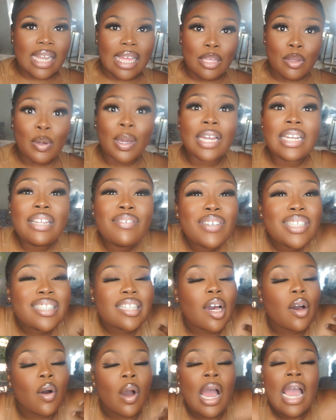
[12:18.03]
Like, you can even
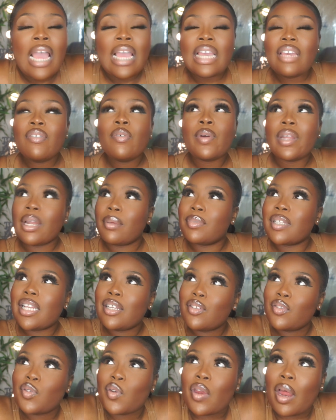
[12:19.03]
tell, even when I'm
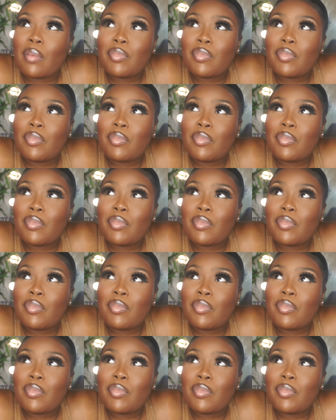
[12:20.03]
telling the story,